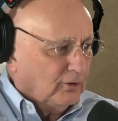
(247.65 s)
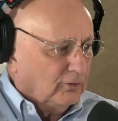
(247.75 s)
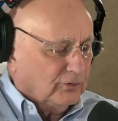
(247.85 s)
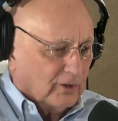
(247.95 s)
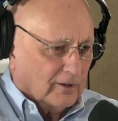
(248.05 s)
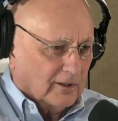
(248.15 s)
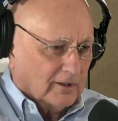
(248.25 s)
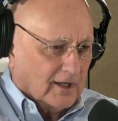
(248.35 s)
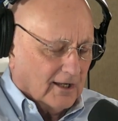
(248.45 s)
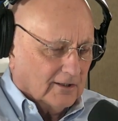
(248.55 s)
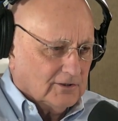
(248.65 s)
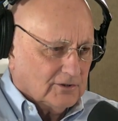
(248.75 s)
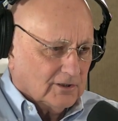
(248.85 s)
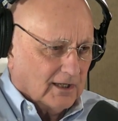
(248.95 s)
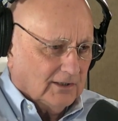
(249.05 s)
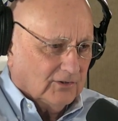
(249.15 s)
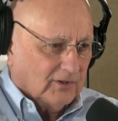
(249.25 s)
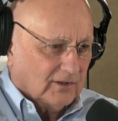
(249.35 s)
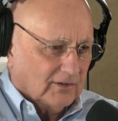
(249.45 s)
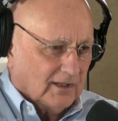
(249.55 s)
started college at age
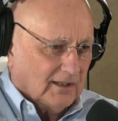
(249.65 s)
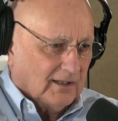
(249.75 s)
16?